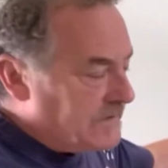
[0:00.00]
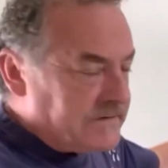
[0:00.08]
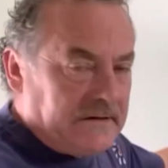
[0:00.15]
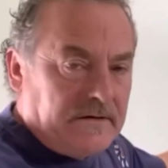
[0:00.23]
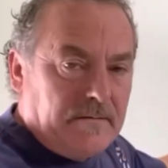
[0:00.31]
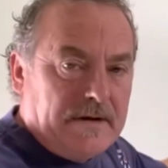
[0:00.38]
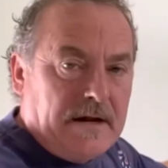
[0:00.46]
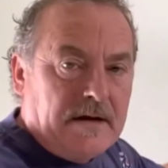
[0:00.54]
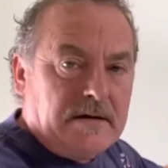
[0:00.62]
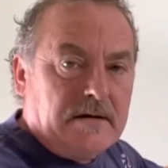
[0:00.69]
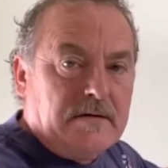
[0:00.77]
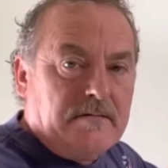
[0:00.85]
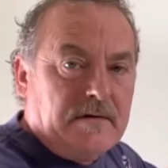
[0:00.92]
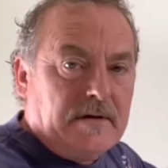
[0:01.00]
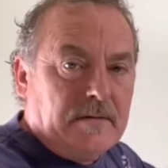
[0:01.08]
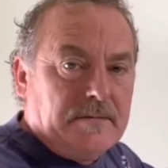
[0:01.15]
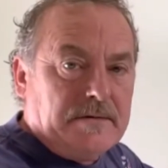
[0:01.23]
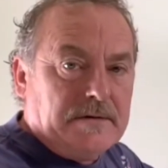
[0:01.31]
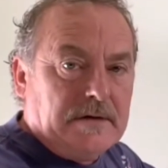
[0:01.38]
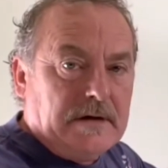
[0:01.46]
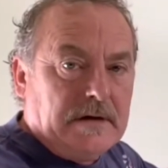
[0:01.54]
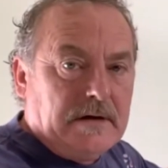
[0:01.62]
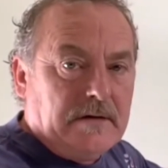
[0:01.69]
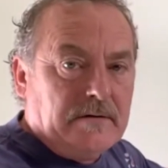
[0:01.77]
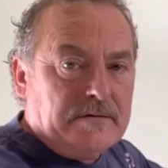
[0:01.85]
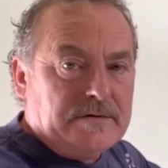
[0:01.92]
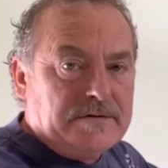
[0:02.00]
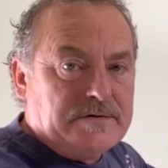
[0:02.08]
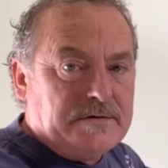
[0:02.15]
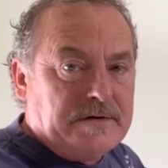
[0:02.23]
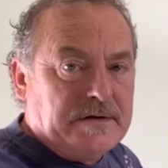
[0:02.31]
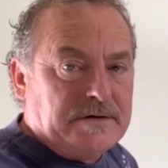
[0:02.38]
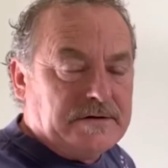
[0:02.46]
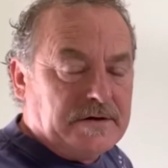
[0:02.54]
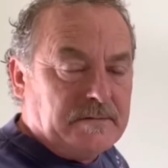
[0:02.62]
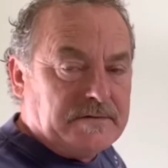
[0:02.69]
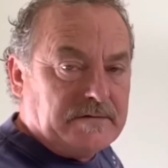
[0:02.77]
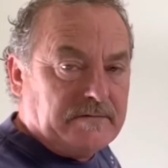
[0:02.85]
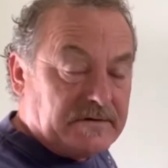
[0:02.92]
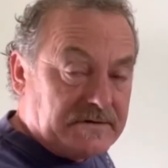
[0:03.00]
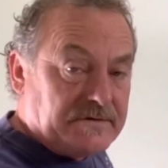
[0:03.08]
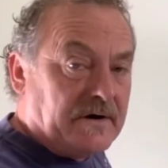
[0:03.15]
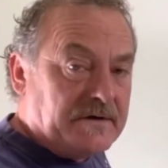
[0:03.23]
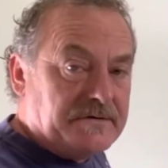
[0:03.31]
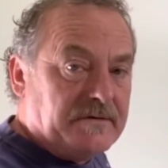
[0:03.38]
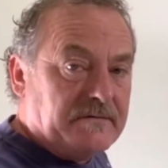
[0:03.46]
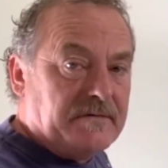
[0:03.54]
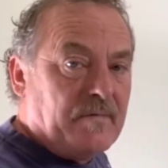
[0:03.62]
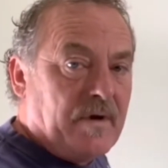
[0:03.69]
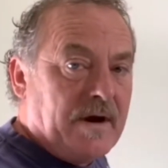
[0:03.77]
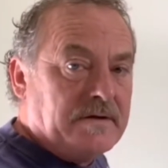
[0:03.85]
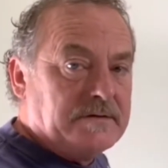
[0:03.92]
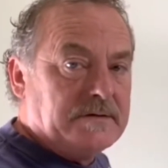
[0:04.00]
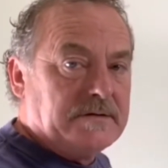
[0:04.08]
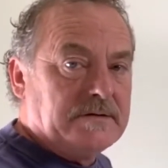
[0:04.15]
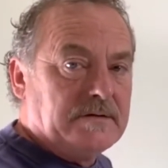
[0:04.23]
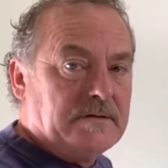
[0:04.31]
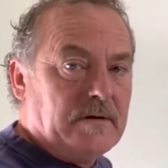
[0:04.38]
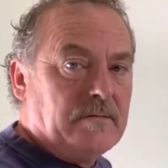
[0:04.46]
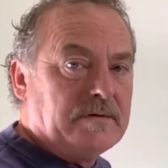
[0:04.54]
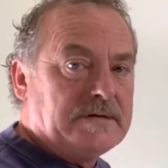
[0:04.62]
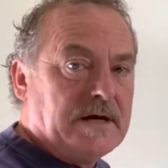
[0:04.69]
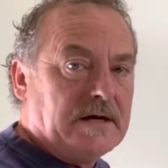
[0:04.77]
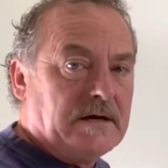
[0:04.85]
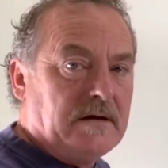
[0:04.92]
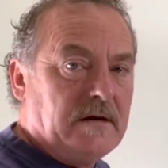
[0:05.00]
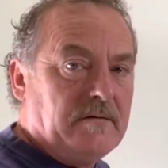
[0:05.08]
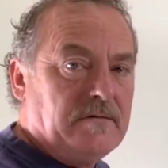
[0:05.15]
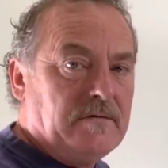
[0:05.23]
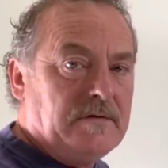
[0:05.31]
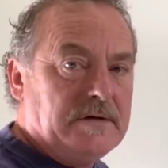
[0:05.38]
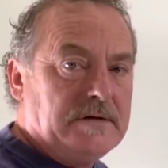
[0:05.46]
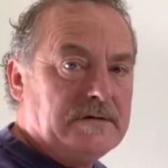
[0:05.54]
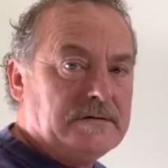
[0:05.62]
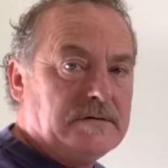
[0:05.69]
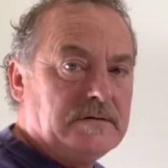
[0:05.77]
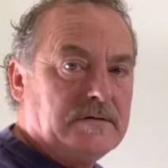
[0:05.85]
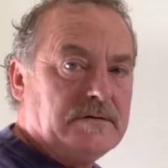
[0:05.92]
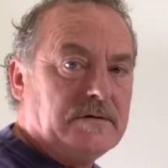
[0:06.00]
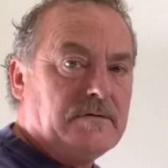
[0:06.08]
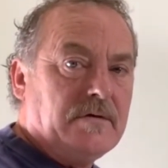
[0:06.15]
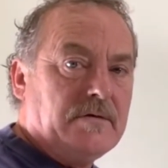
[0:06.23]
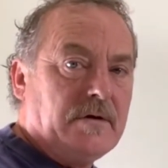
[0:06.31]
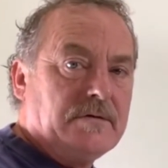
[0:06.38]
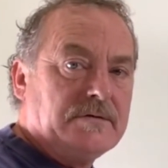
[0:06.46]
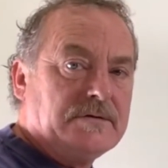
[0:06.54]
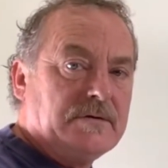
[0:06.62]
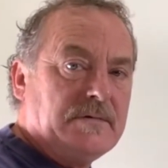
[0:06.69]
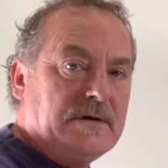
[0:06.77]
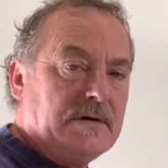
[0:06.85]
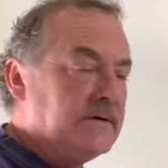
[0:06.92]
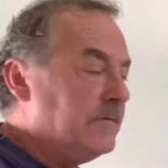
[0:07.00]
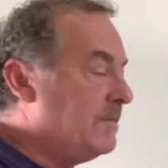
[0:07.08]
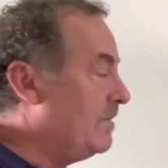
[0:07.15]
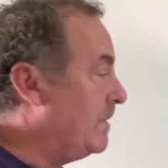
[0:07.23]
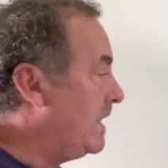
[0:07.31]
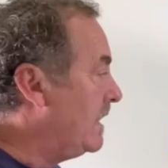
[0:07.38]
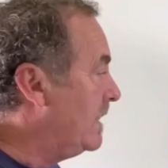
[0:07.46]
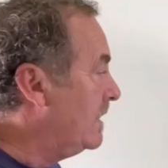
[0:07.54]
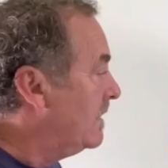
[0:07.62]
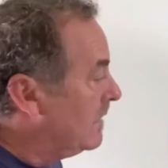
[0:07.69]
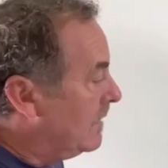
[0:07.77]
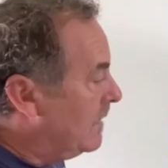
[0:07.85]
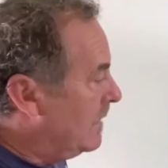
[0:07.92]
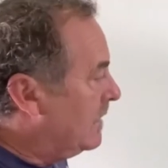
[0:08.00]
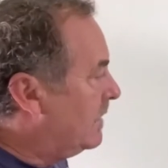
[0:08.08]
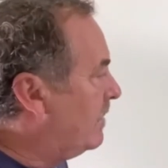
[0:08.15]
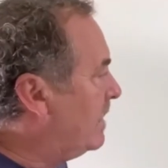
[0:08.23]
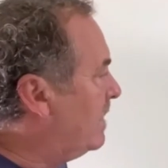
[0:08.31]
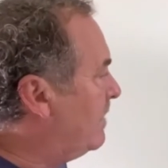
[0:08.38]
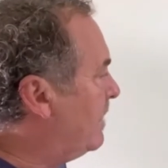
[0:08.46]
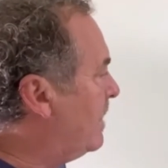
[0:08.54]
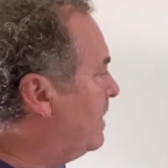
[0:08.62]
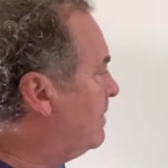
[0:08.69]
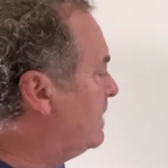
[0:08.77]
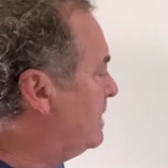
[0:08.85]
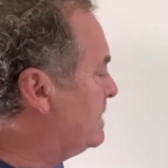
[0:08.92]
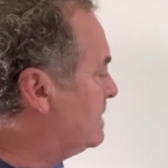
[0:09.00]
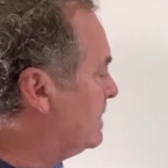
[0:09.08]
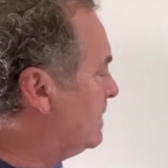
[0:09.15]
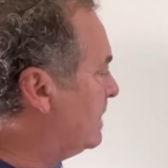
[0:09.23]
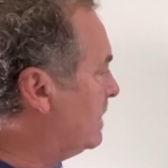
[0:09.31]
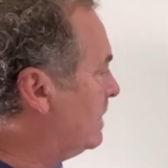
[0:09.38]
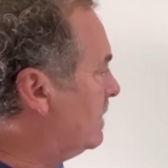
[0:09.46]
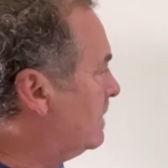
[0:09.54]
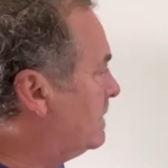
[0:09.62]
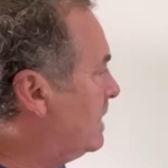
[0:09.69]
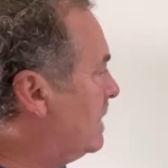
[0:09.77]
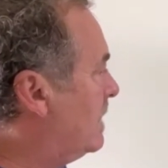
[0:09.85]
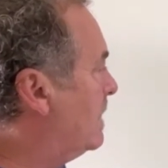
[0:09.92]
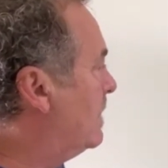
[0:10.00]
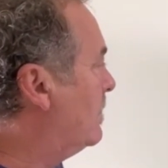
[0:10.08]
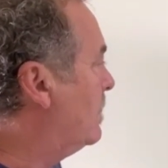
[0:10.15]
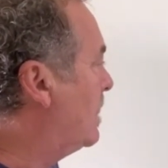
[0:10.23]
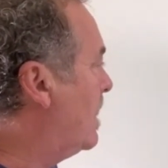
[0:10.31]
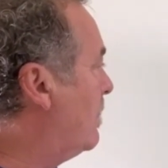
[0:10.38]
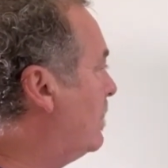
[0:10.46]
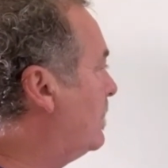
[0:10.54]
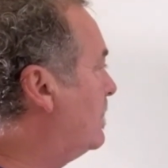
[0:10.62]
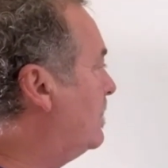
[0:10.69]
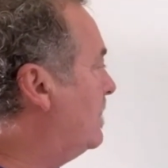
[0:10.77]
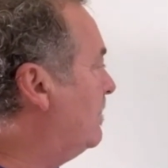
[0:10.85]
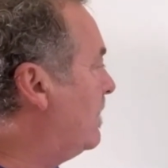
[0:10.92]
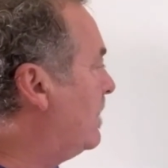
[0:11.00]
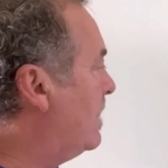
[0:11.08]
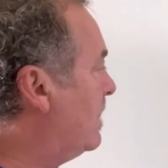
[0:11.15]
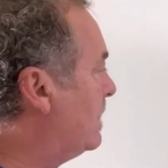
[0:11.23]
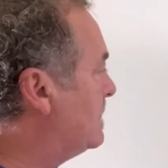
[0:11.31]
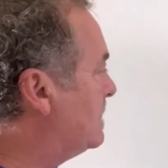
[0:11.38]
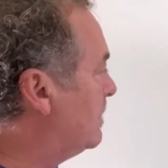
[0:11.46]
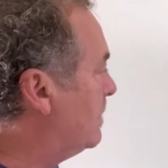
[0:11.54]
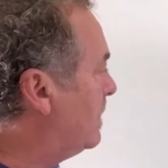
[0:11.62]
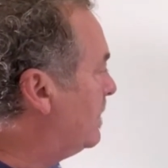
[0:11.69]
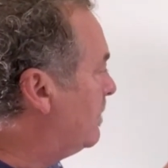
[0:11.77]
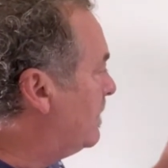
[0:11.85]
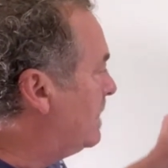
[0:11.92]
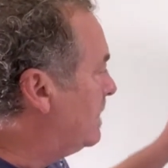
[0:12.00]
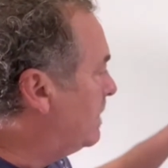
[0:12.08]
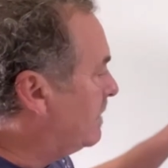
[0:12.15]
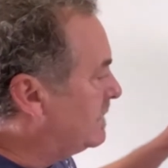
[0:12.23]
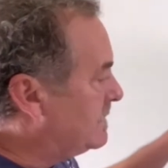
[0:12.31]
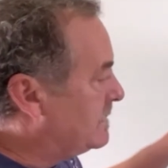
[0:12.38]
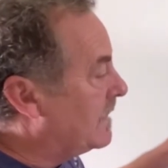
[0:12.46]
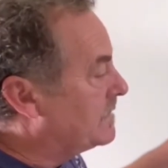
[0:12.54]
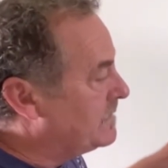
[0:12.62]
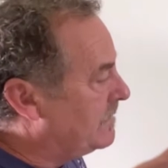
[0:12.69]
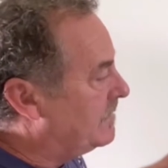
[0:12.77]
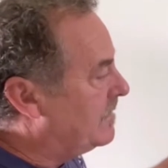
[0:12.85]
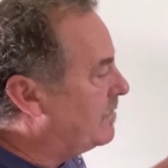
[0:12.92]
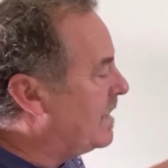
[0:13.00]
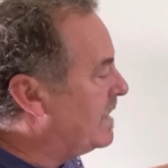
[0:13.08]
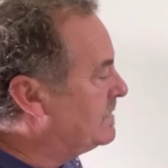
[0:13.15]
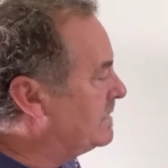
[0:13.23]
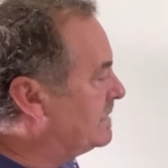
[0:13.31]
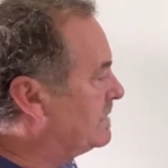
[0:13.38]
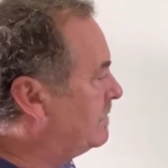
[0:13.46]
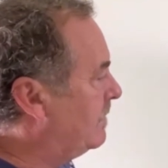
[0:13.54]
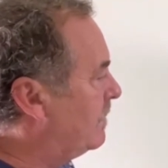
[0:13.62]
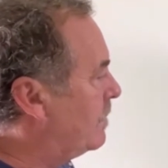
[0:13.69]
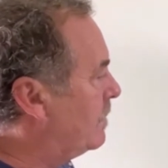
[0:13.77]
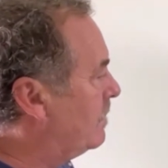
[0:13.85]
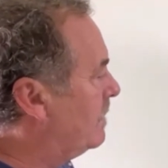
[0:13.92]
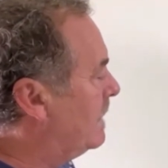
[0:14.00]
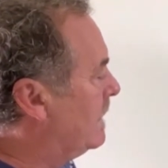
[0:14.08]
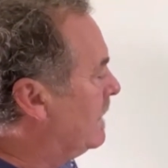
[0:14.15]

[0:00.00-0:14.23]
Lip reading: a little bit underdeveloped on this tree in terms of the structure of the branches, so that will take a few years to grow those to be a little bit better. 3 to 5 years, I think it will come on to be very nice in the way that the structure of the branches form.